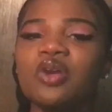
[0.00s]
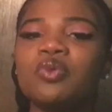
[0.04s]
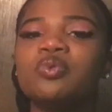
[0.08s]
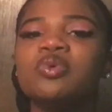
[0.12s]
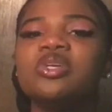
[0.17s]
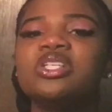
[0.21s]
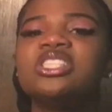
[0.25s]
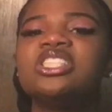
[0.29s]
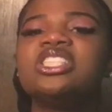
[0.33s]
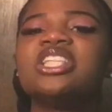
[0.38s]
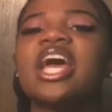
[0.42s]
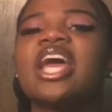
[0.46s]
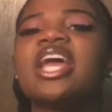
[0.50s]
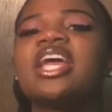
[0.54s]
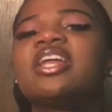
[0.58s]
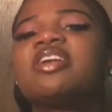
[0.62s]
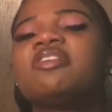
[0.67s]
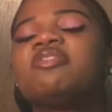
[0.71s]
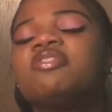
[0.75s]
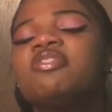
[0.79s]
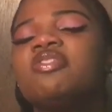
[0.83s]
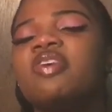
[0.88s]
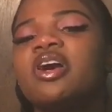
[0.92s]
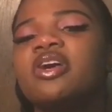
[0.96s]
with
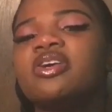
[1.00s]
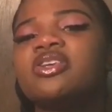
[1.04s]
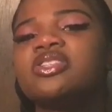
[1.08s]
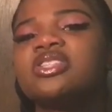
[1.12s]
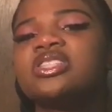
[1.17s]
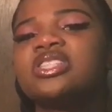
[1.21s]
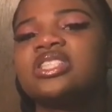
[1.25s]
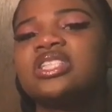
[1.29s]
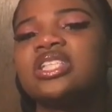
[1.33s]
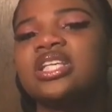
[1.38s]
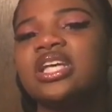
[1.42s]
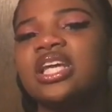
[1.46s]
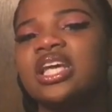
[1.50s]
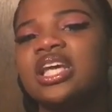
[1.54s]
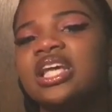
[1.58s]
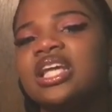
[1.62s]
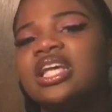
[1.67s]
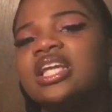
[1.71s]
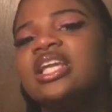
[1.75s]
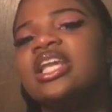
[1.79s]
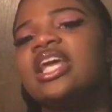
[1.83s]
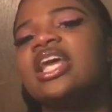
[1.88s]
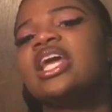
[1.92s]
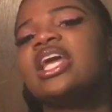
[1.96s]
Jaden first.
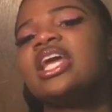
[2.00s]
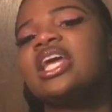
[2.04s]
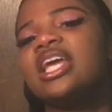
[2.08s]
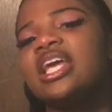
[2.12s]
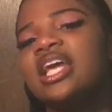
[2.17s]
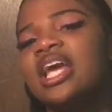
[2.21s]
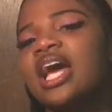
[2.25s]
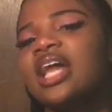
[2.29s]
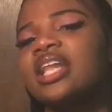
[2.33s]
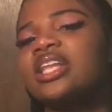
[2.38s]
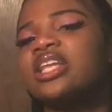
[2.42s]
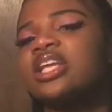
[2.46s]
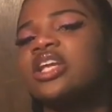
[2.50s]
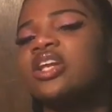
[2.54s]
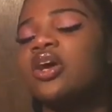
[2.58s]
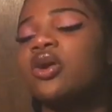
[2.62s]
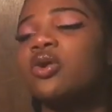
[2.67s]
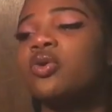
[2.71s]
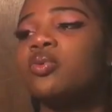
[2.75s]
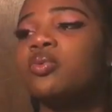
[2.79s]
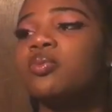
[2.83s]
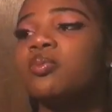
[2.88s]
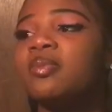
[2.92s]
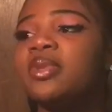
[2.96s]
And then he got to
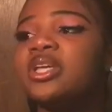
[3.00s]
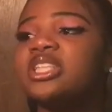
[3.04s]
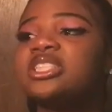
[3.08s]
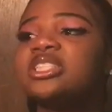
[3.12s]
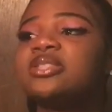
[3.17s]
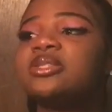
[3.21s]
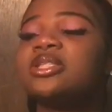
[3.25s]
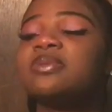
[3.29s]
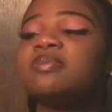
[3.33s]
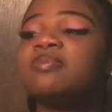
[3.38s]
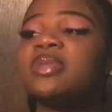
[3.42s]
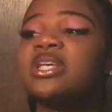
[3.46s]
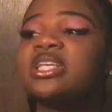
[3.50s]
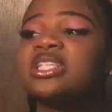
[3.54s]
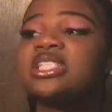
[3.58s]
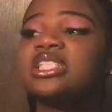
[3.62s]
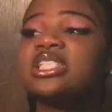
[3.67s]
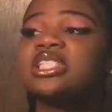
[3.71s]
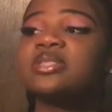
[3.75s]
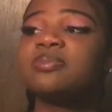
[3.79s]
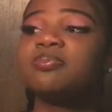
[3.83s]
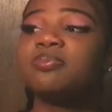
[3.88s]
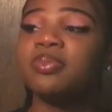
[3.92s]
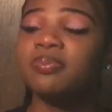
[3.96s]
know Miss
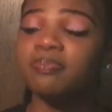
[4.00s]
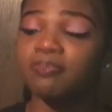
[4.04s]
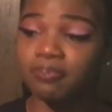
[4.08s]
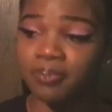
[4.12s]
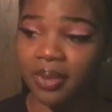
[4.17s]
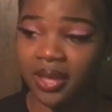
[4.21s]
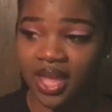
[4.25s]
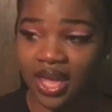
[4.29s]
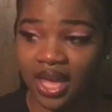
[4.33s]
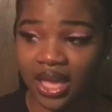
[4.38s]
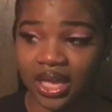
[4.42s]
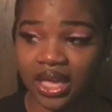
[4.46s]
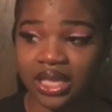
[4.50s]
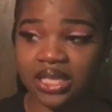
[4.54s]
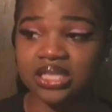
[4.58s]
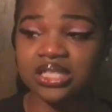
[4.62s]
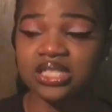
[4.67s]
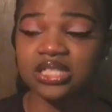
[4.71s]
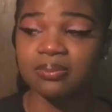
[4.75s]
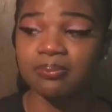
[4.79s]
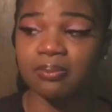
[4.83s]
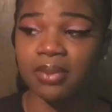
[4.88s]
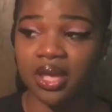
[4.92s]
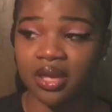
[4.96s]
Mrs. Pinkett
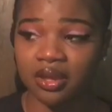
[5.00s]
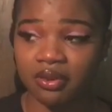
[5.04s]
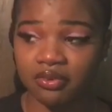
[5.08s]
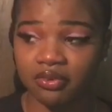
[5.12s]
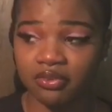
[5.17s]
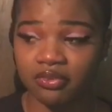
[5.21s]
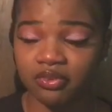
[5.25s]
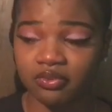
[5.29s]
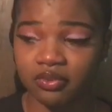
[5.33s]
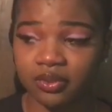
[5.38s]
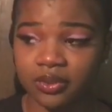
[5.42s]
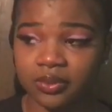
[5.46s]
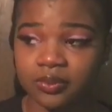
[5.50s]
Smith.